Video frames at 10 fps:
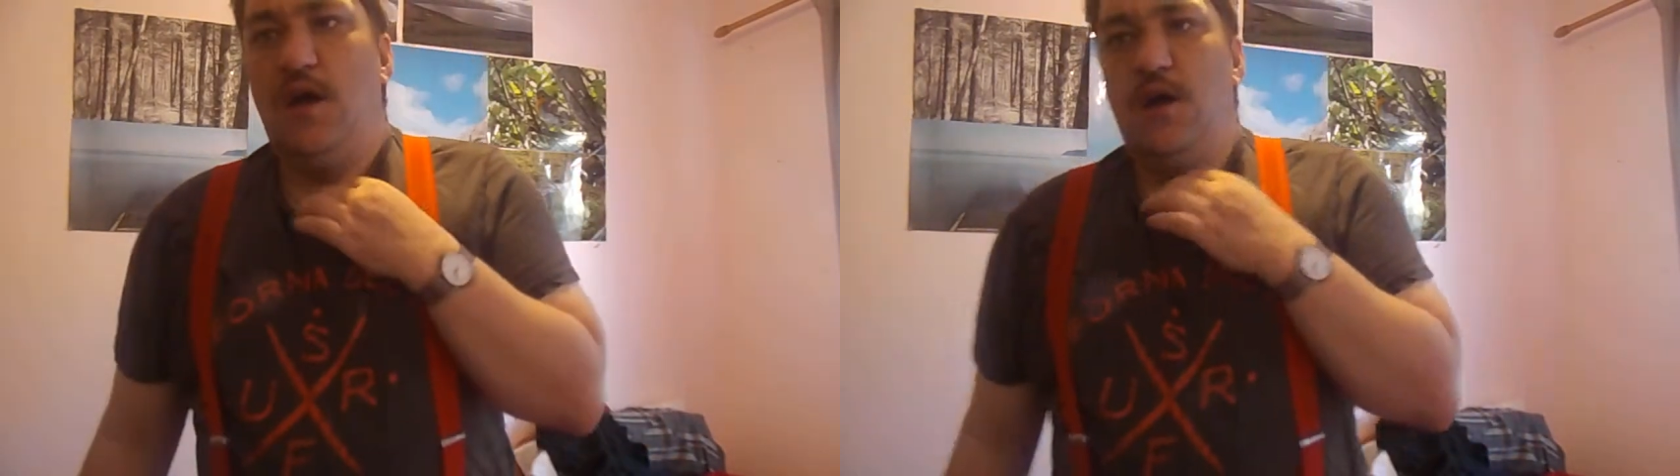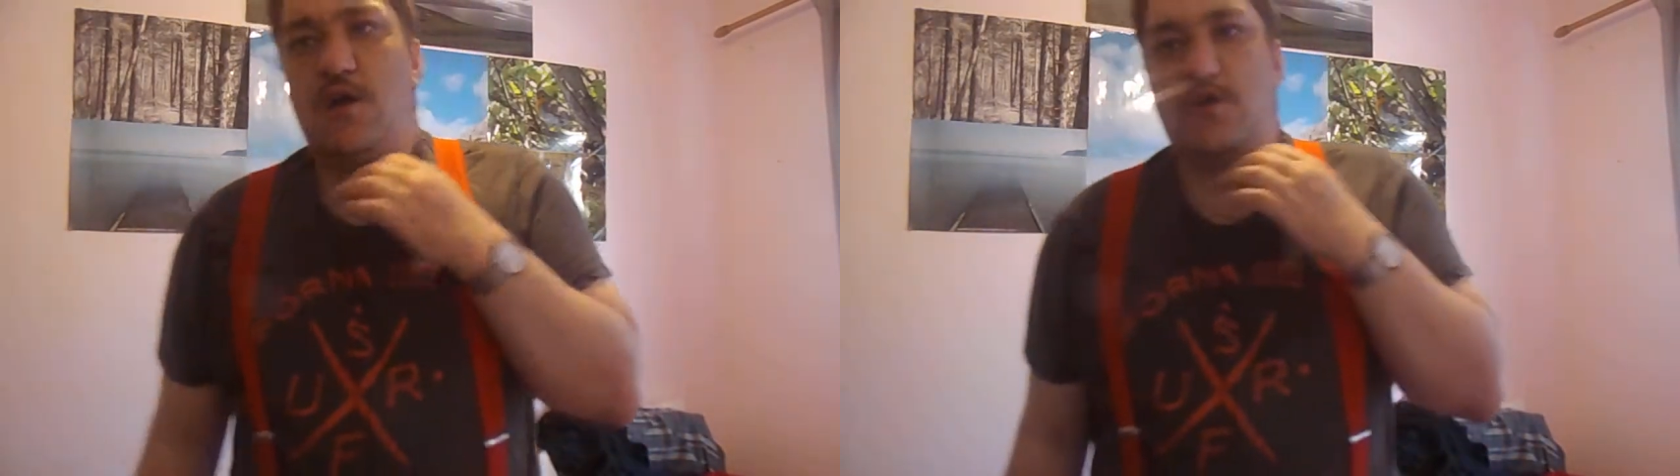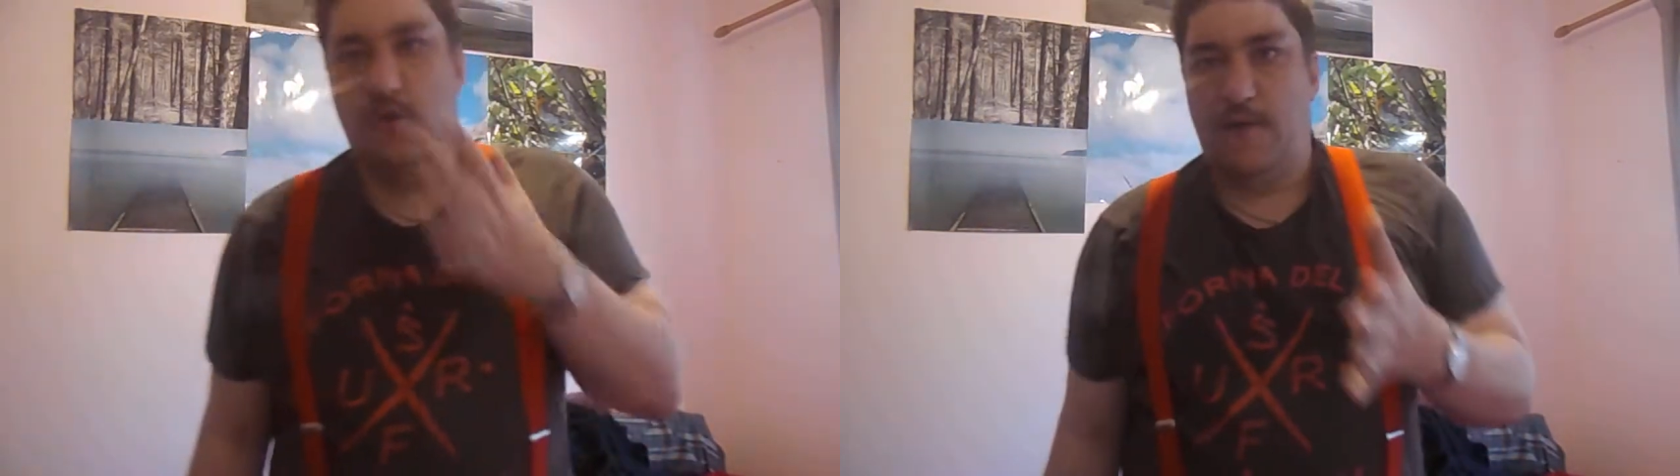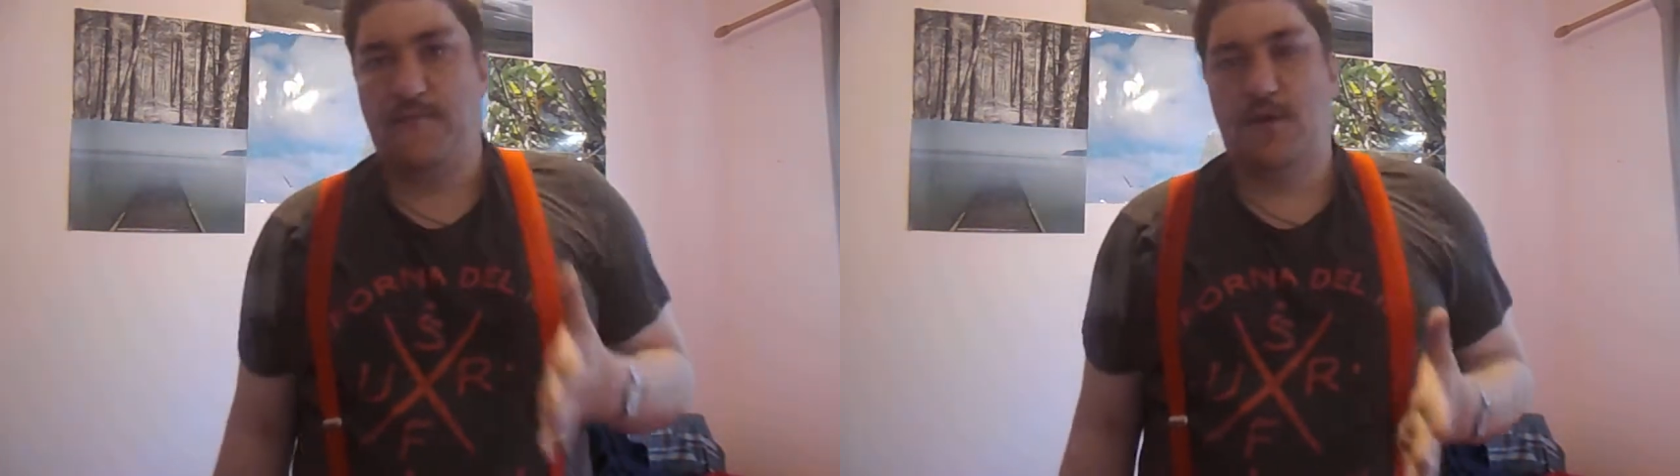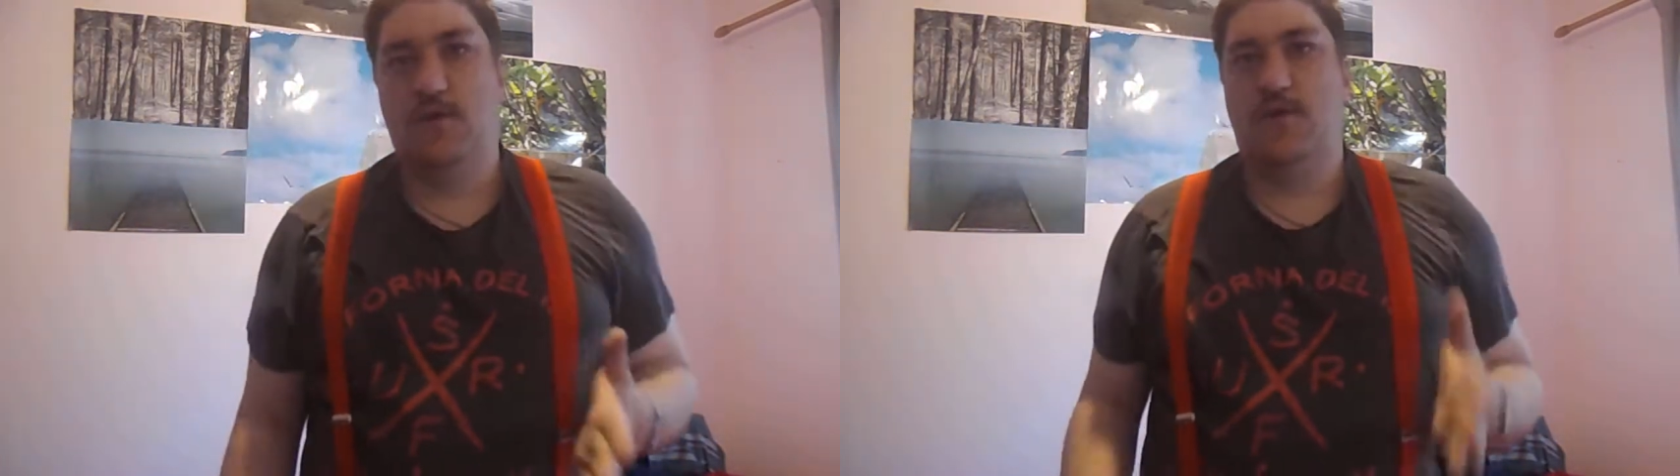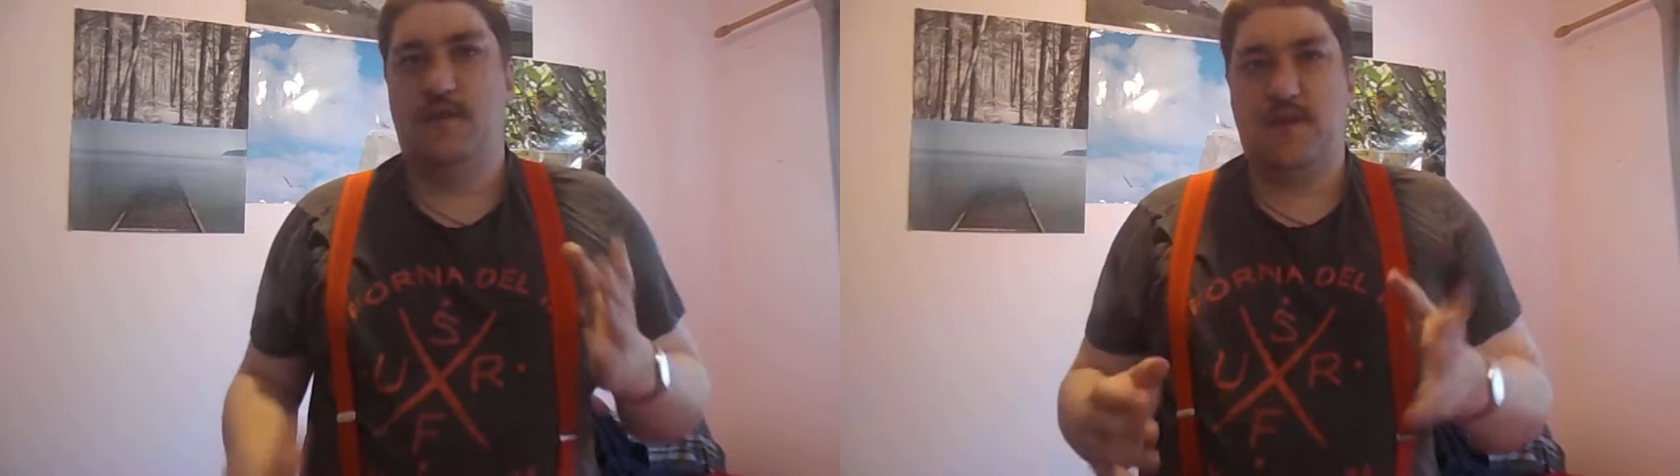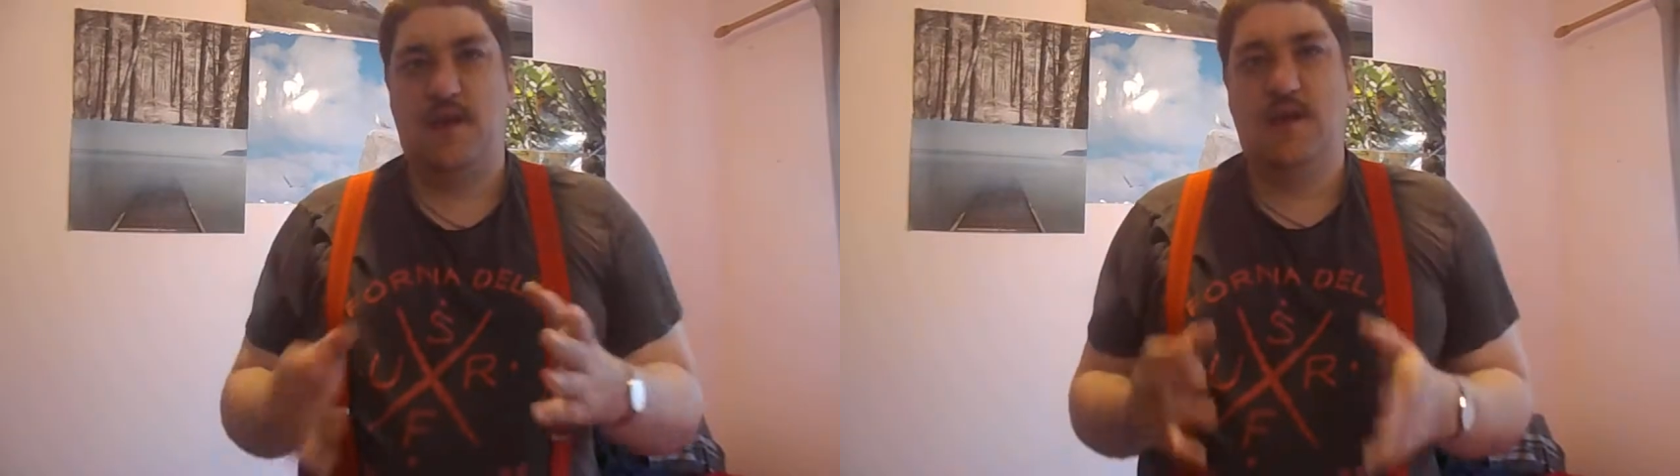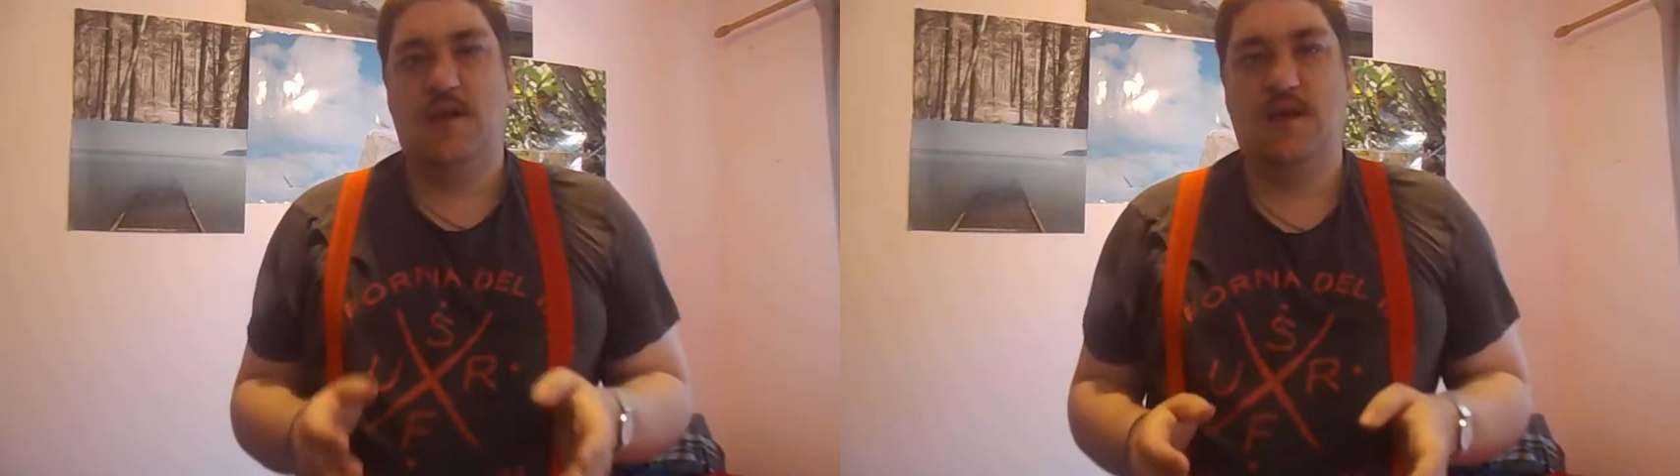you have to look and
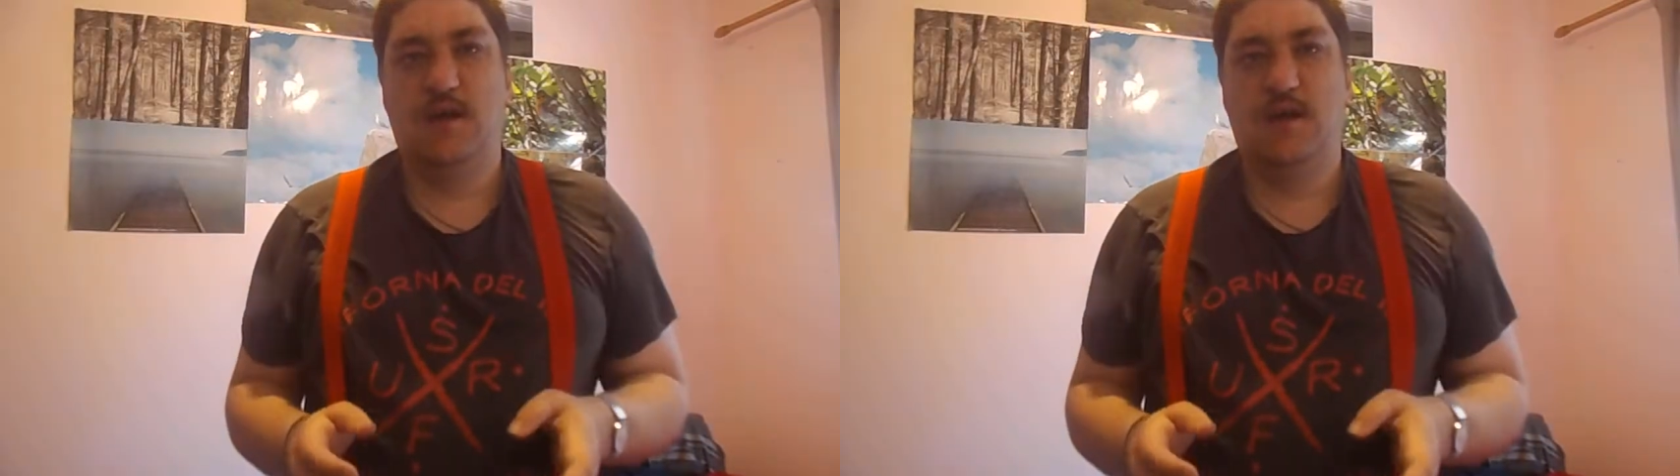say,